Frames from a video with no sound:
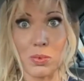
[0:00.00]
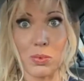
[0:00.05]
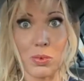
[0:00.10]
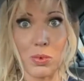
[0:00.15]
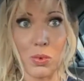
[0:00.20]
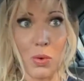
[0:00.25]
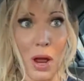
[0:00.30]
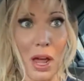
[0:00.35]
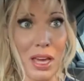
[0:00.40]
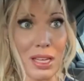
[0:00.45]

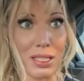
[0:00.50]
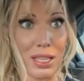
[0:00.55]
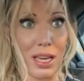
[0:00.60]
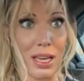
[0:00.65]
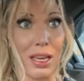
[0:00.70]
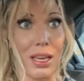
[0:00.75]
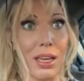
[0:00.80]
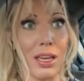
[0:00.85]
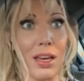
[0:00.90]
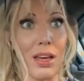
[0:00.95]

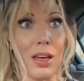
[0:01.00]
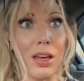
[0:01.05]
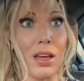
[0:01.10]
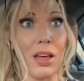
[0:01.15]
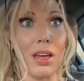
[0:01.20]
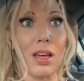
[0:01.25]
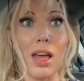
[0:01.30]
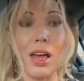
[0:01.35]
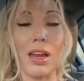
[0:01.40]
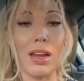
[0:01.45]
Crazy.
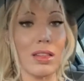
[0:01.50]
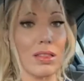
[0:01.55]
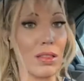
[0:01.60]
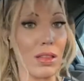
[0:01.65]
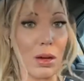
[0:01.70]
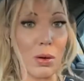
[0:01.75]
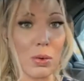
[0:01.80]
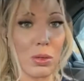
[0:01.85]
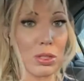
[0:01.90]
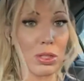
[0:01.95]
And
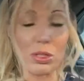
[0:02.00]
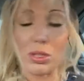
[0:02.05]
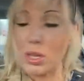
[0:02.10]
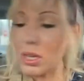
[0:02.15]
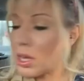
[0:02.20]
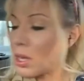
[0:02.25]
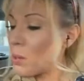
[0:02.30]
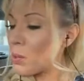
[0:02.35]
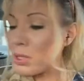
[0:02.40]
he